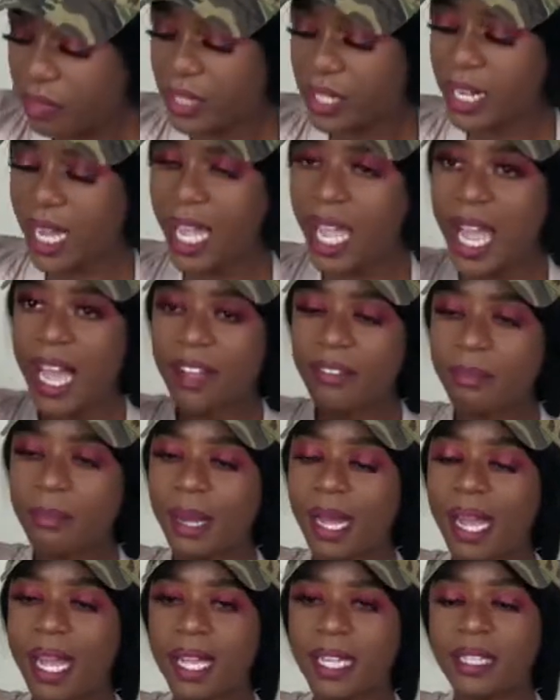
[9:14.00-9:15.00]
Then I have
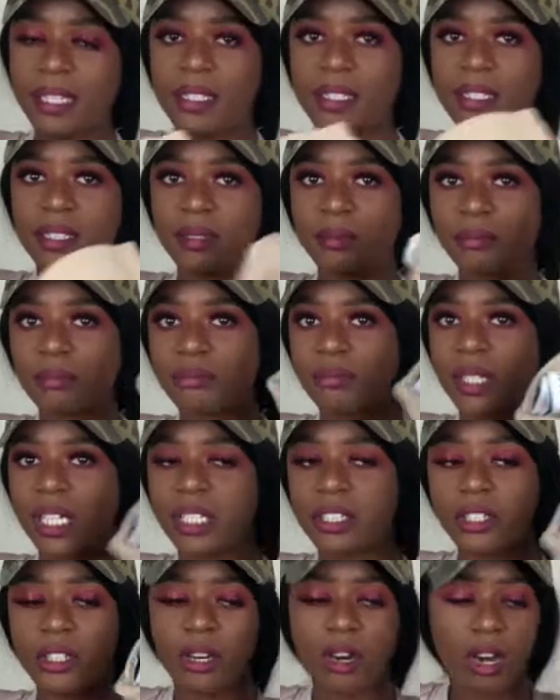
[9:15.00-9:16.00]
my
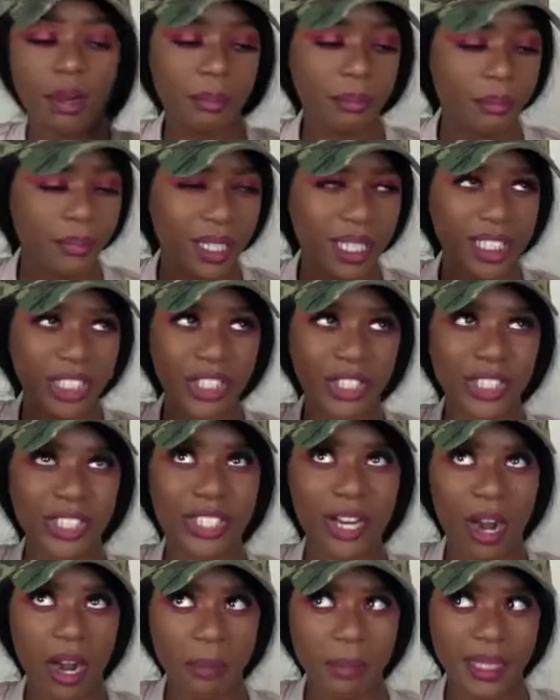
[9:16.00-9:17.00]

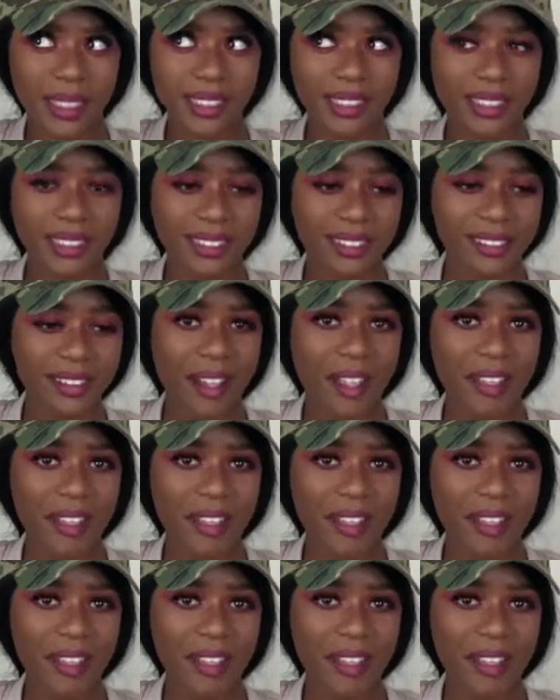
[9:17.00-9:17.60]
undergarments.